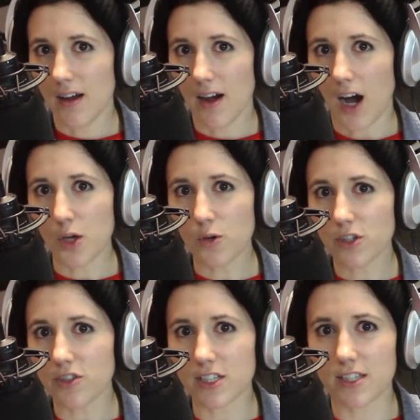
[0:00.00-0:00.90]
I
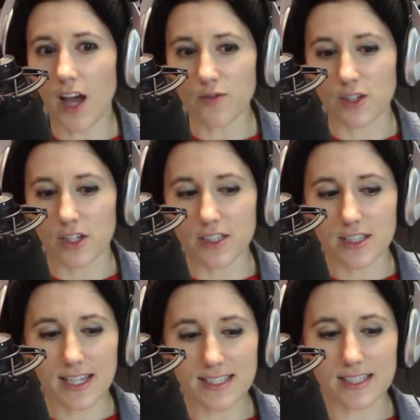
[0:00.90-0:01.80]
also discovered
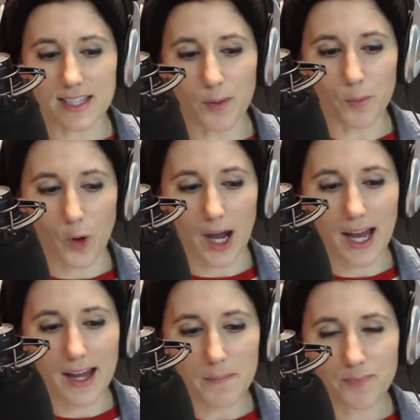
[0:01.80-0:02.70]
that
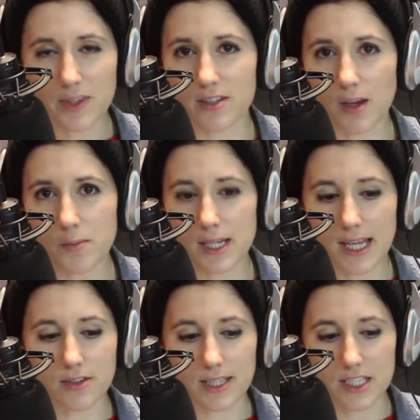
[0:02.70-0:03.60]
somebody
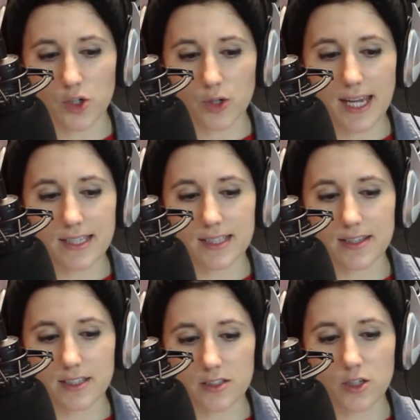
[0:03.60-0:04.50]
else has created
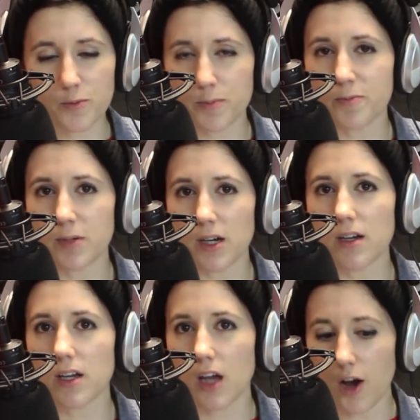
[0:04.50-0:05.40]
the
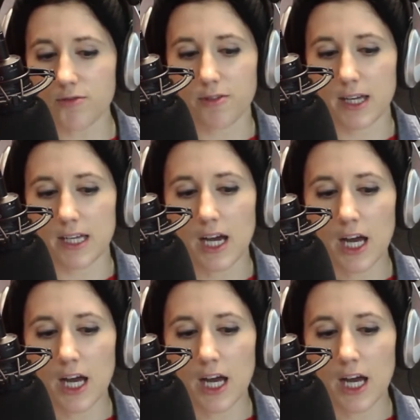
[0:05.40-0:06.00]
super comfy